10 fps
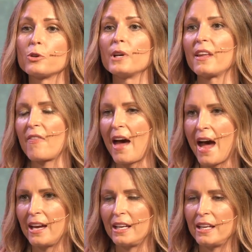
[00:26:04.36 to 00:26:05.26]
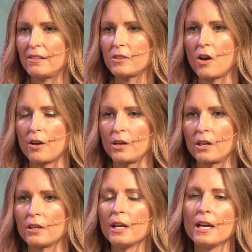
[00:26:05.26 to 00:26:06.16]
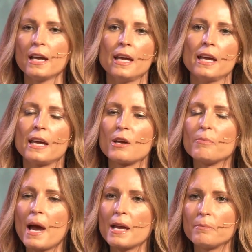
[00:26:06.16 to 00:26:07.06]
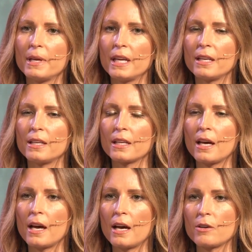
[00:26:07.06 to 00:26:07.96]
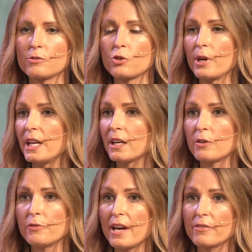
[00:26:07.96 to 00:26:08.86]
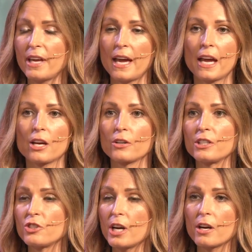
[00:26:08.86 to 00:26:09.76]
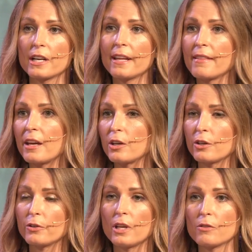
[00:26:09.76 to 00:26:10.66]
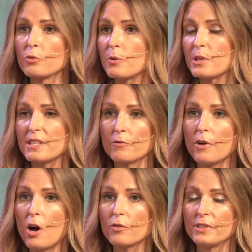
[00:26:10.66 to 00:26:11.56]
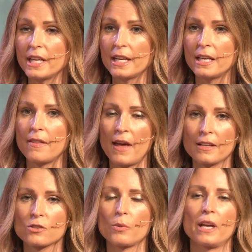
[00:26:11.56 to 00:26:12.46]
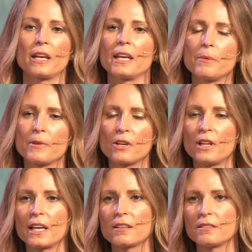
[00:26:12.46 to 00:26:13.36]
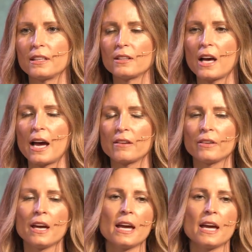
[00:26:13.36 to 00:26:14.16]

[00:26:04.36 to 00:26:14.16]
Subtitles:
doing that in his honor. It might mean joining a 5K mm-hmm. or a charity that your loved one was involved in, and that's a way to keep their legacy alive.